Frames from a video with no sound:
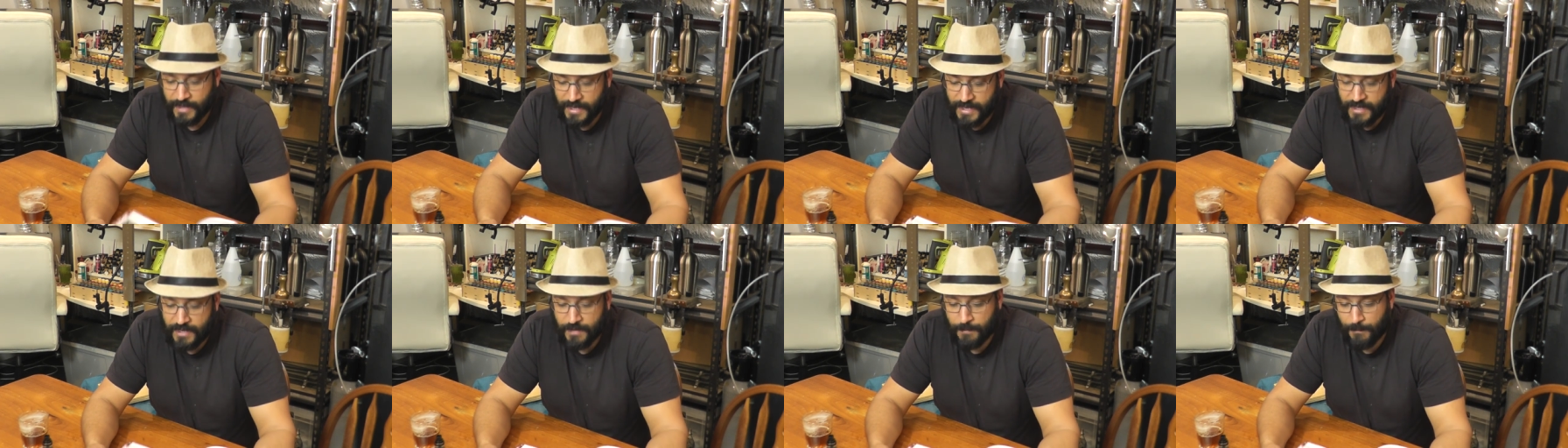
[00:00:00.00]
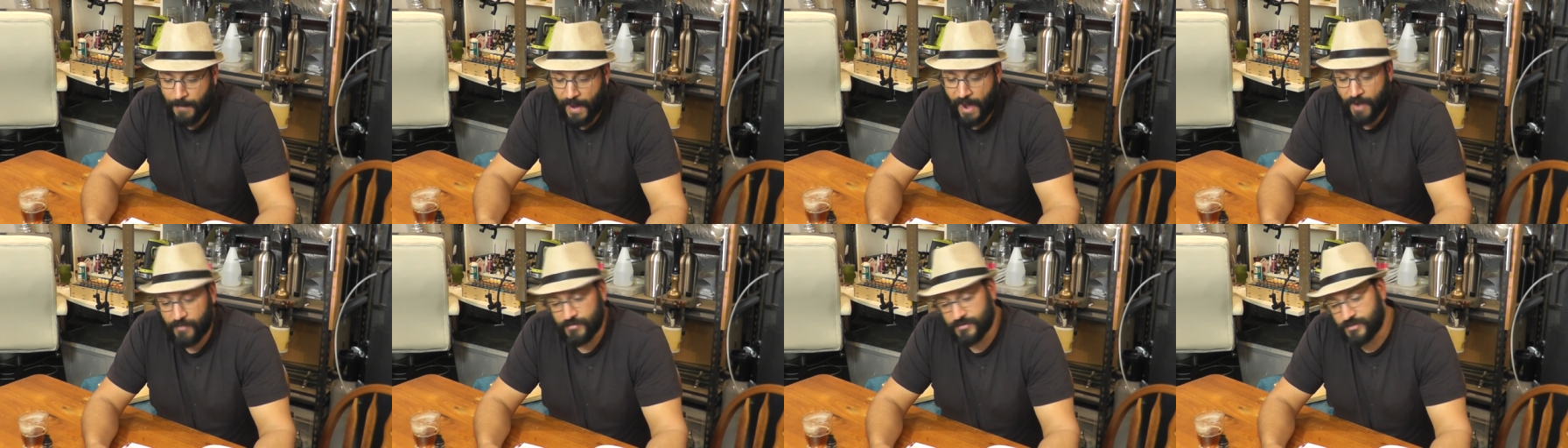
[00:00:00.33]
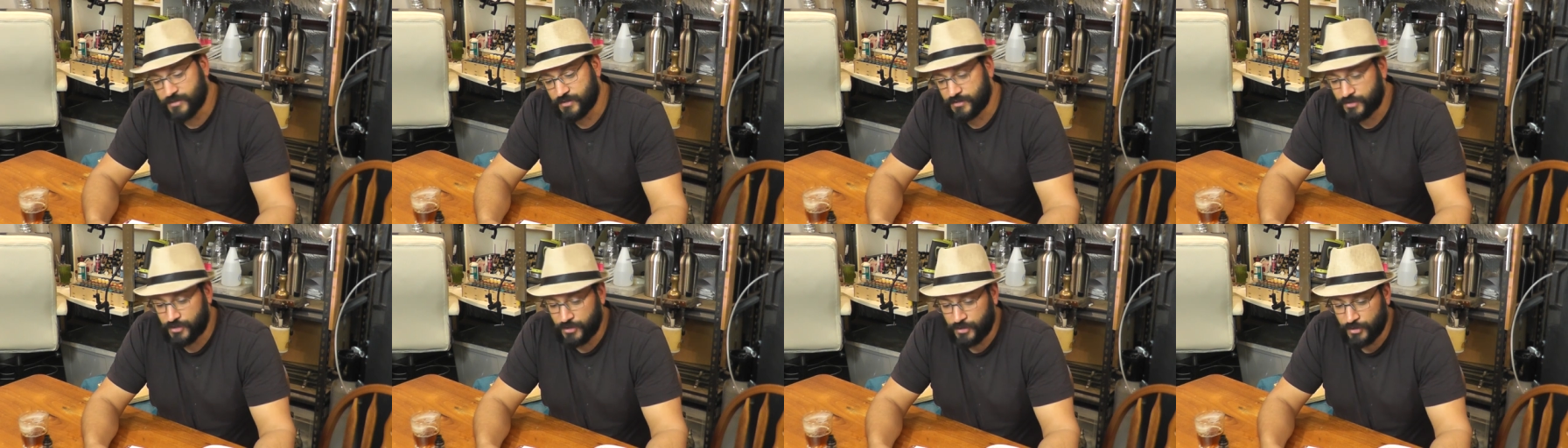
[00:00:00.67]
in
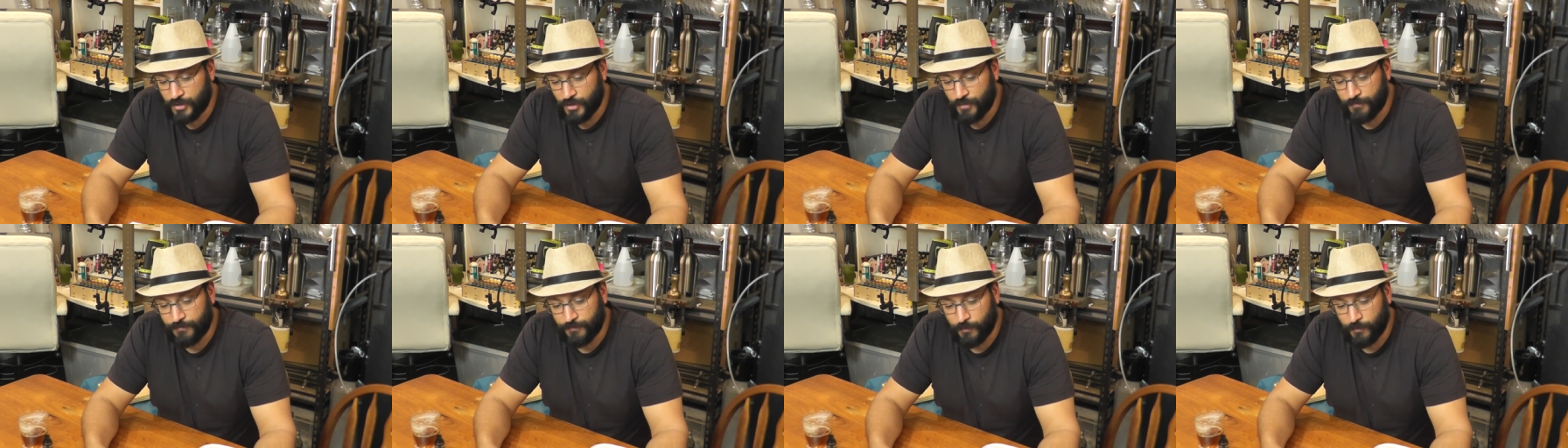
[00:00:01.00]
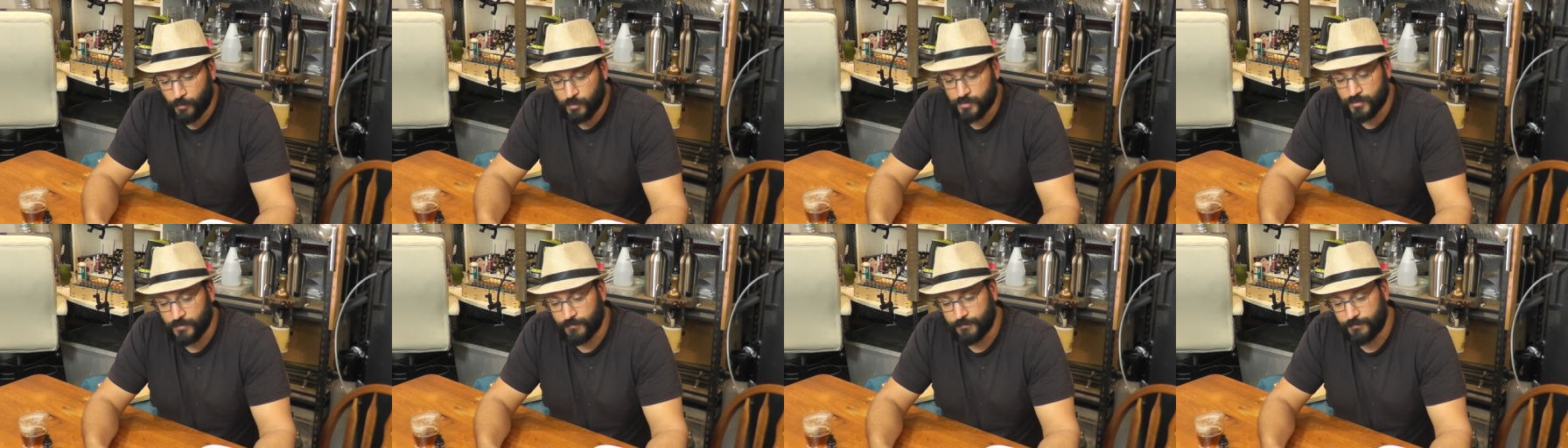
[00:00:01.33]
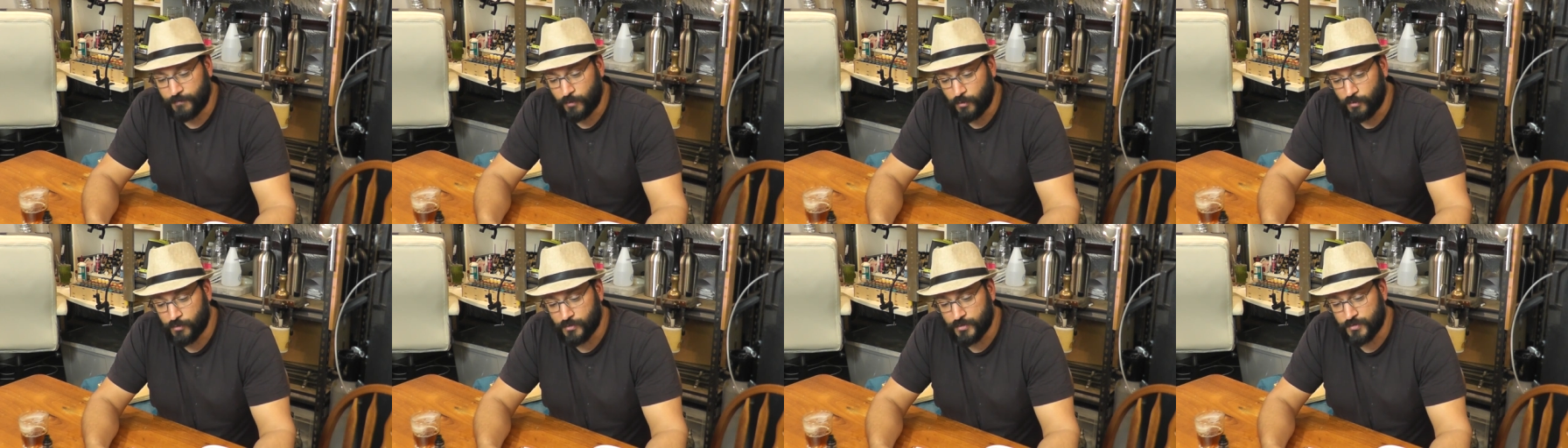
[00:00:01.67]
comparison to, you know, force on
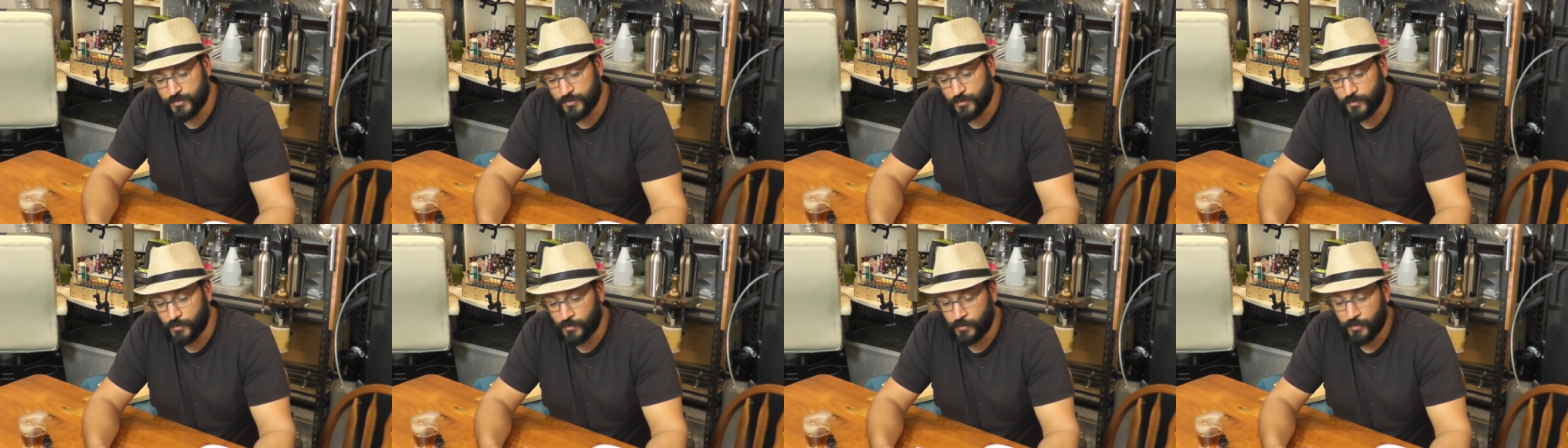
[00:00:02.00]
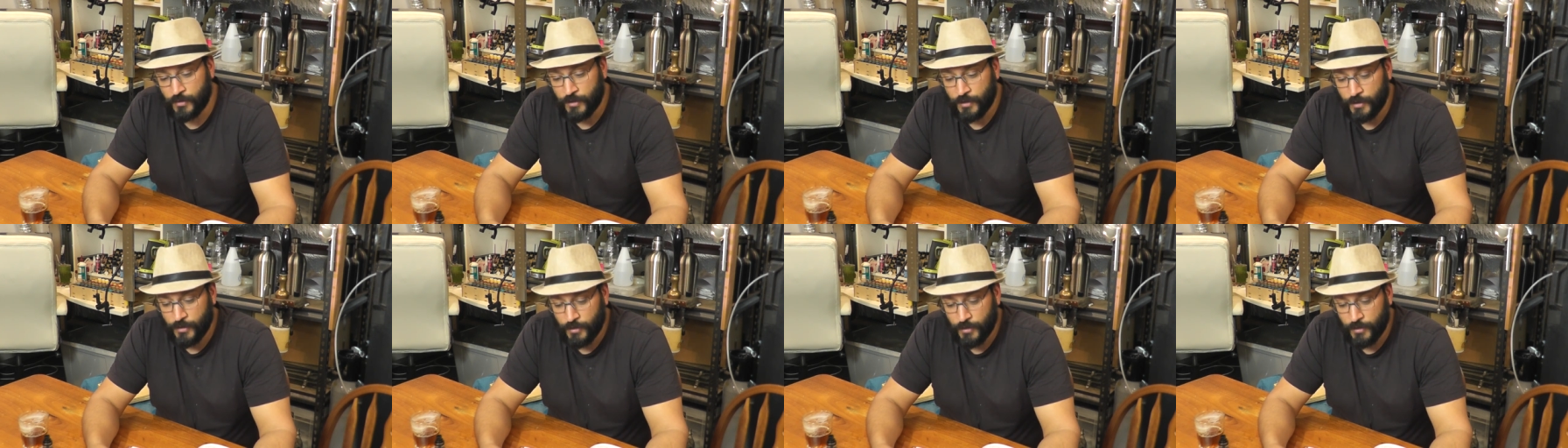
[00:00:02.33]
force or